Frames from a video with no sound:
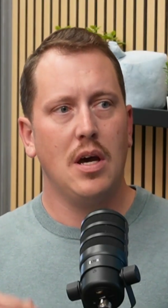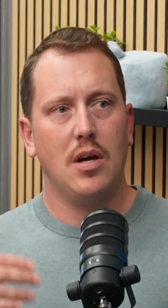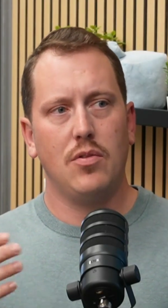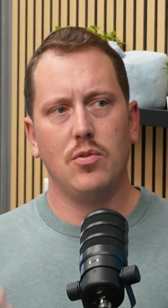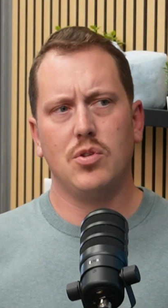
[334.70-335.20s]

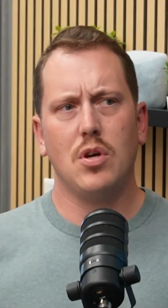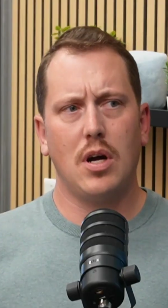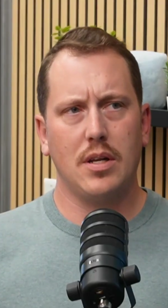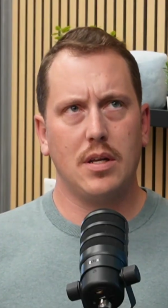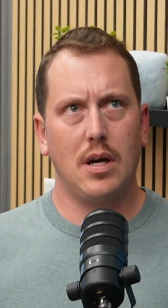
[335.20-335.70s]
There's
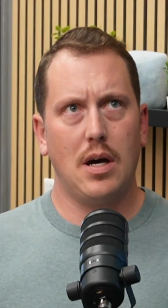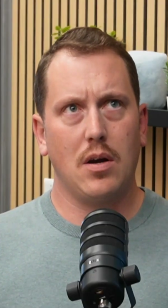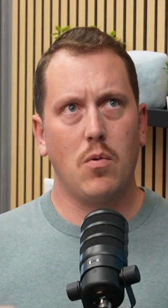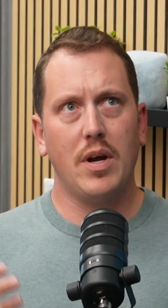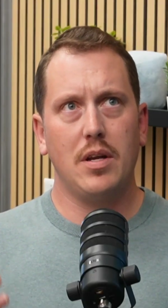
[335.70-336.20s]
not
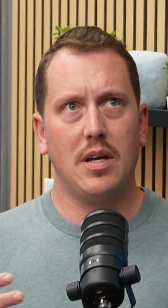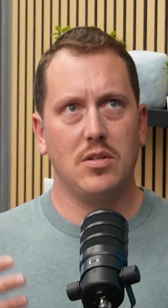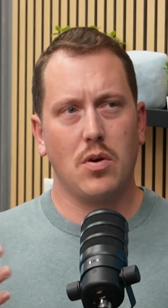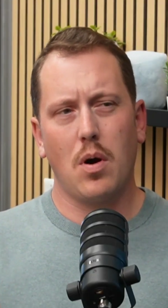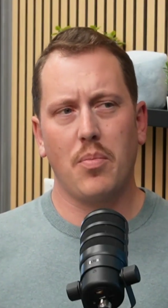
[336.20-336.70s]
quite as
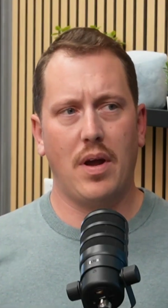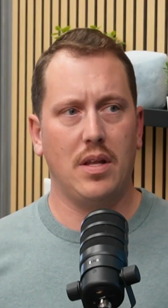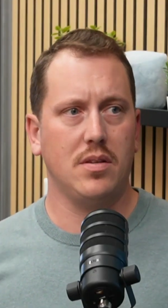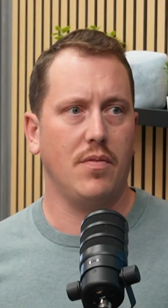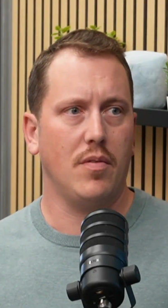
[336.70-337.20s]

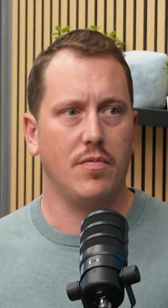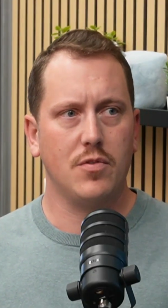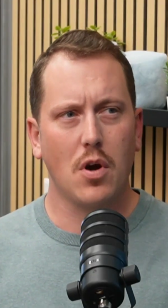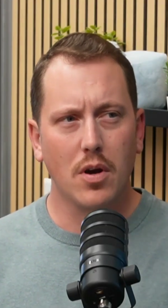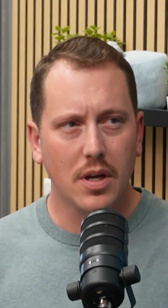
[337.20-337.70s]
comprehensive of
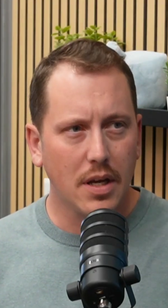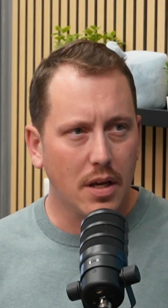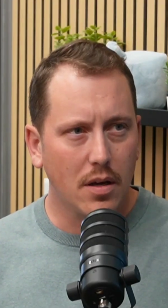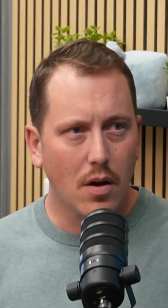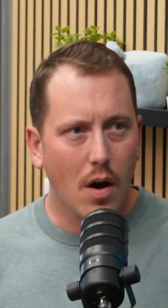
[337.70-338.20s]

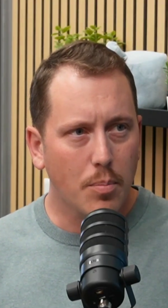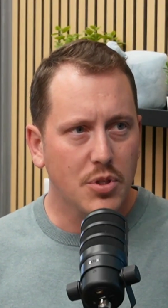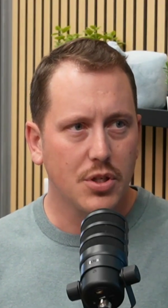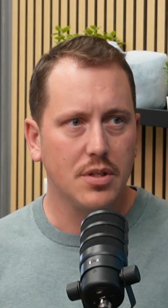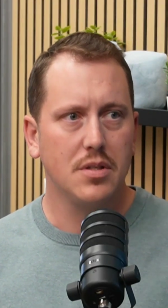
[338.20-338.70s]
targeting
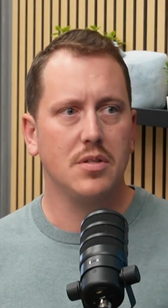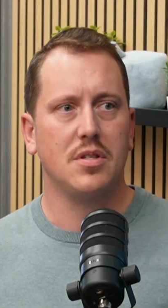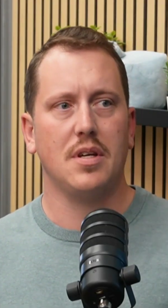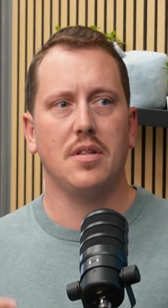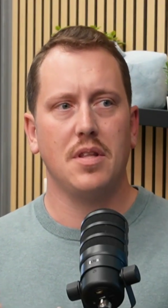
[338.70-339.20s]
options
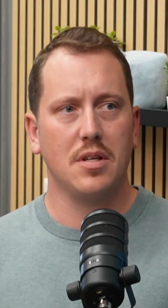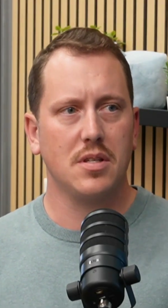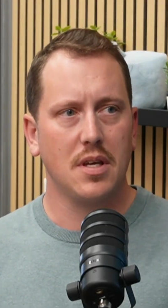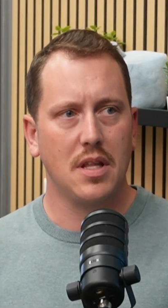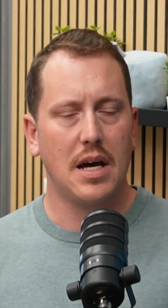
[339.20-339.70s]
and things
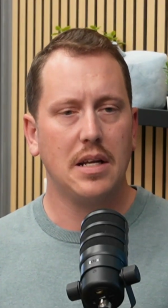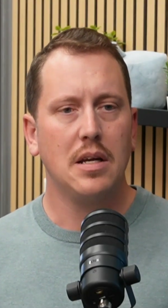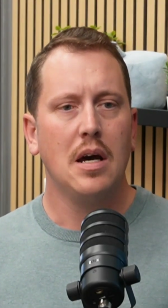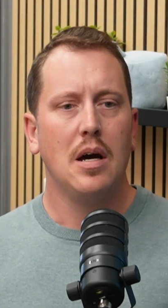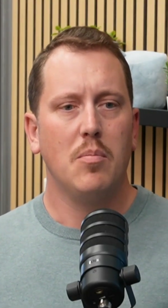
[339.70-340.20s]
like that,
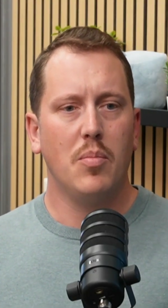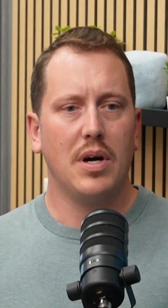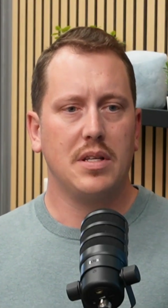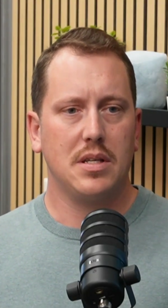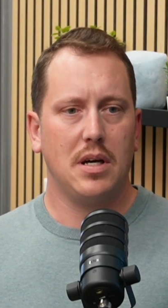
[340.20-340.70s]

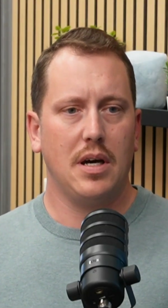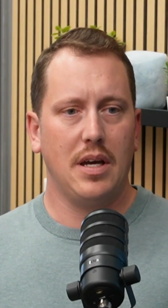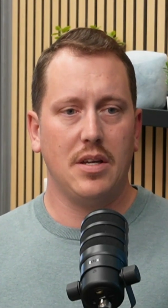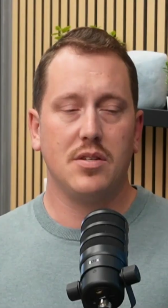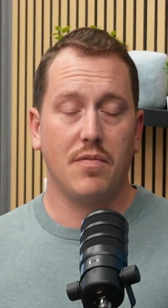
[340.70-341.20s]
but
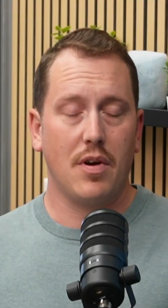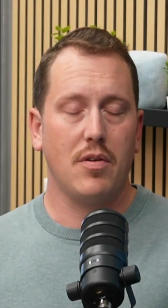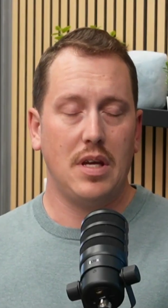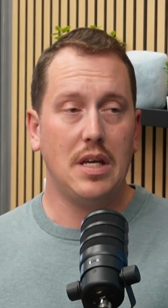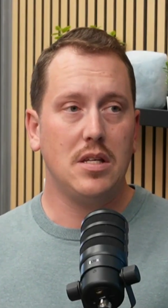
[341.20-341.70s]
it is a very
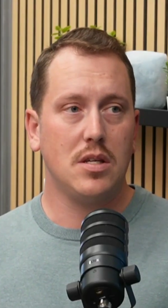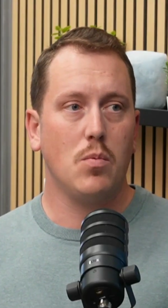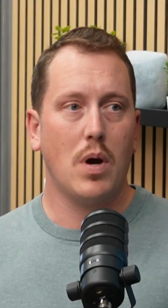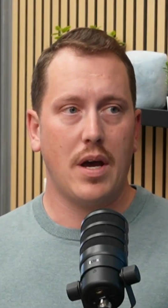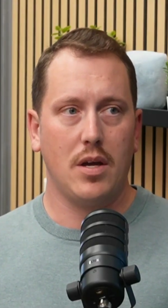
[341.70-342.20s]
easy
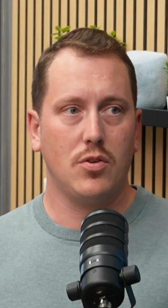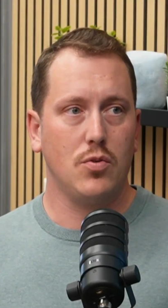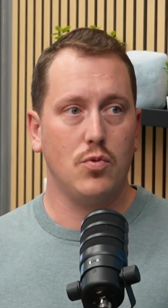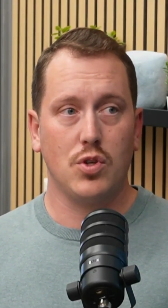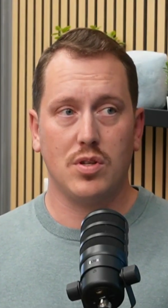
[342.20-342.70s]
way to
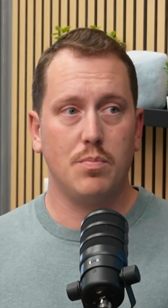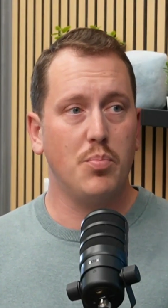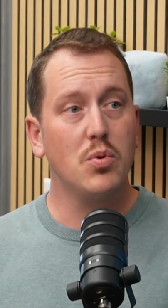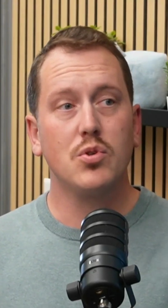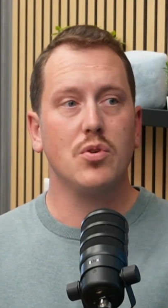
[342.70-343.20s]
just
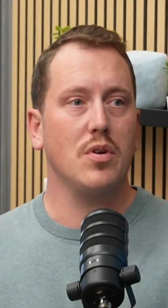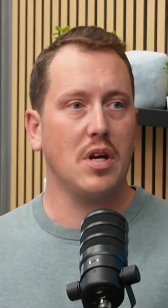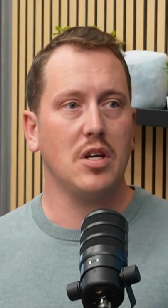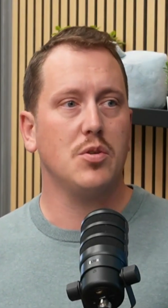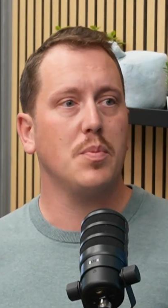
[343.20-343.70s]
boost your
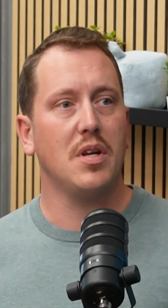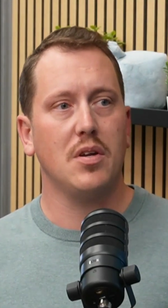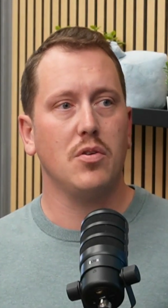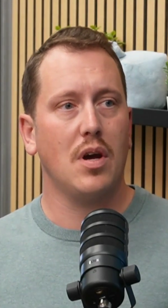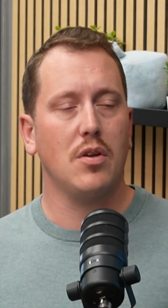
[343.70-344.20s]
engagement
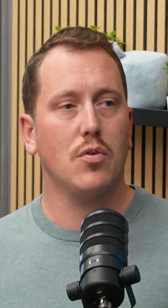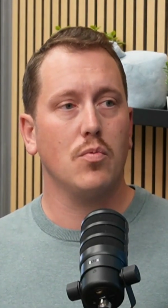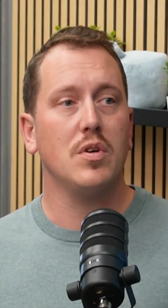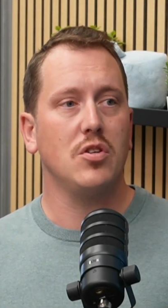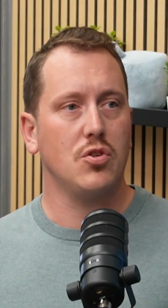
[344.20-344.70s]
and your
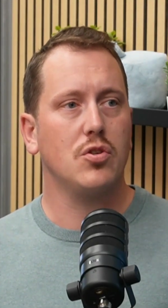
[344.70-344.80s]
reach.